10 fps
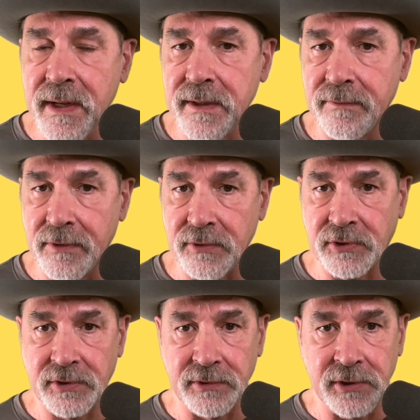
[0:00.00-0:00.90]
any of
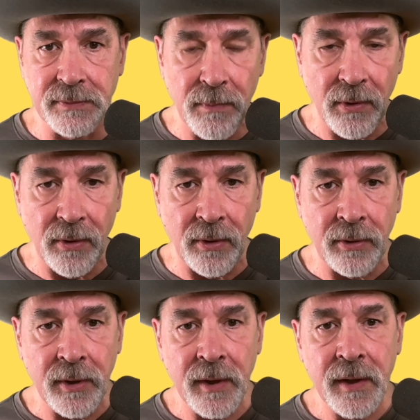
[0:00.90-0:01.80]
those
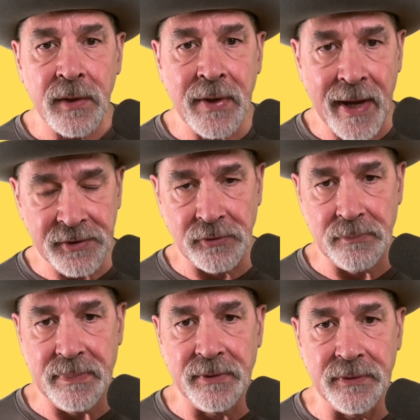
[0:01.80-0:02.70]
small castle
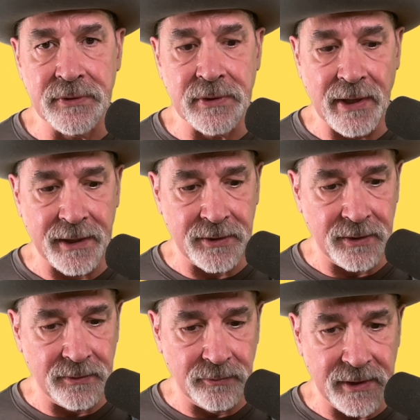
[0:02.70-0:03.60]
builds like
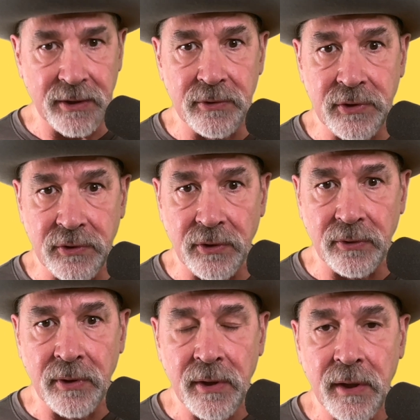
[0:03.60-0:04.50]
we used
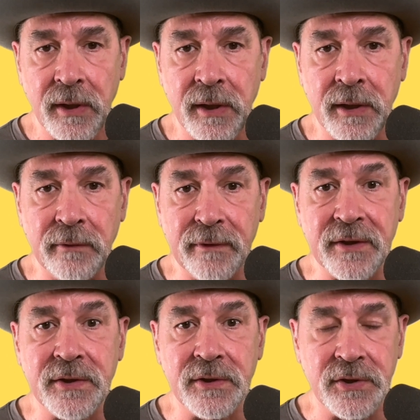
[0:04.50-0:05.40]
to in the
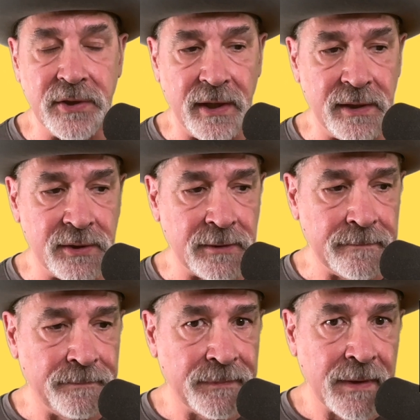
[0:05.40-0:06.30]
vintage days.
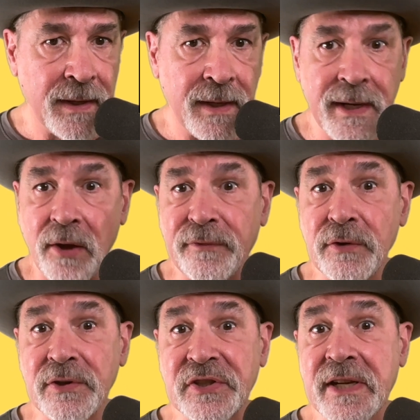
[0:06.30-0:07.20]
Now, if
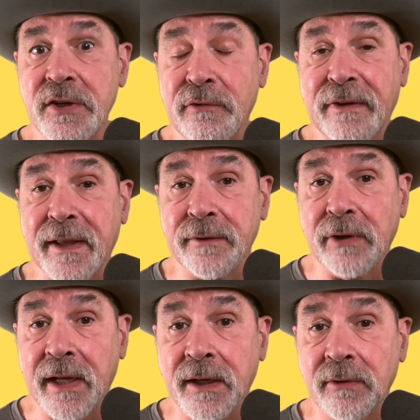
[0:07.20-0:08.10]
you're a senior fan of
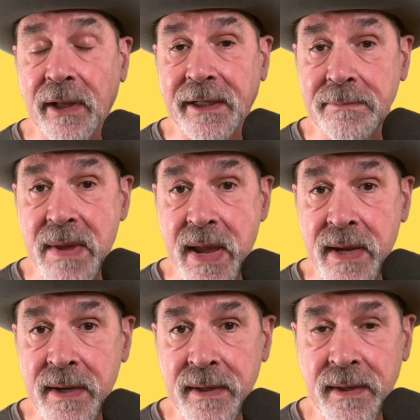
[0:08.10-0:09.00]
LEGO like
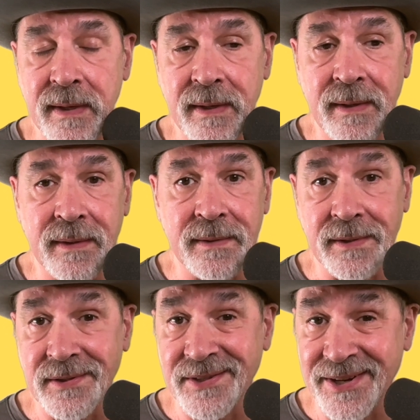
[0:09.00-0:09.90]
me,
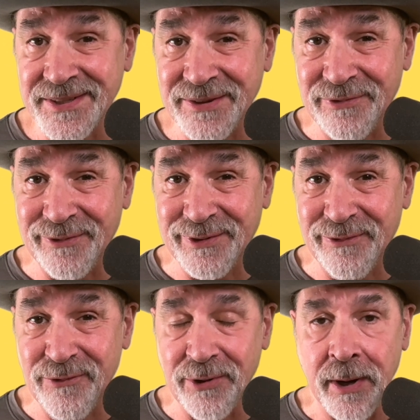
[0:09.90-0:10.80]
since
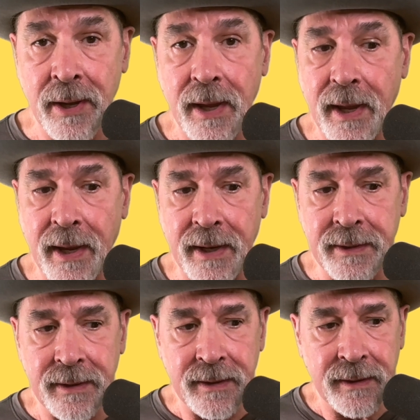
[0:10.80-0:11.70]
1954,
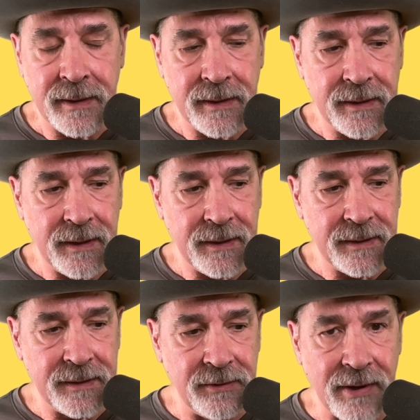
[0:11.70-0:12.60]
and
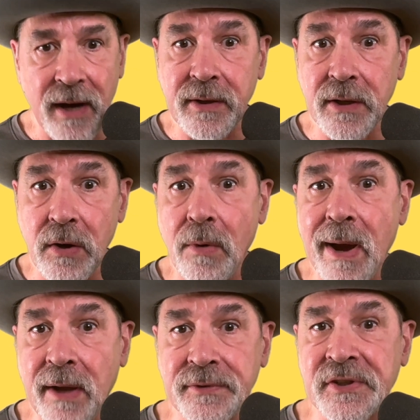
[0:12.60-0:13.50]
you're not going to go
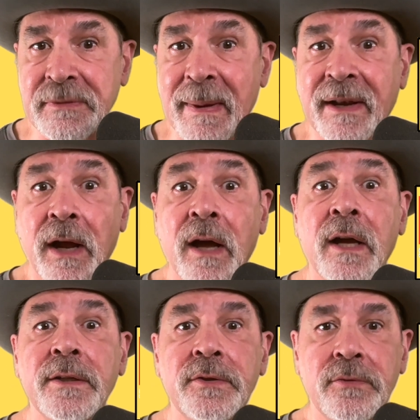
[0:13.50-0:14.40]
out and spend
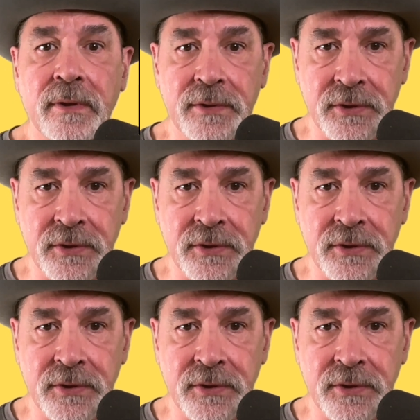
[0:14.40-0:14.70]
hundreds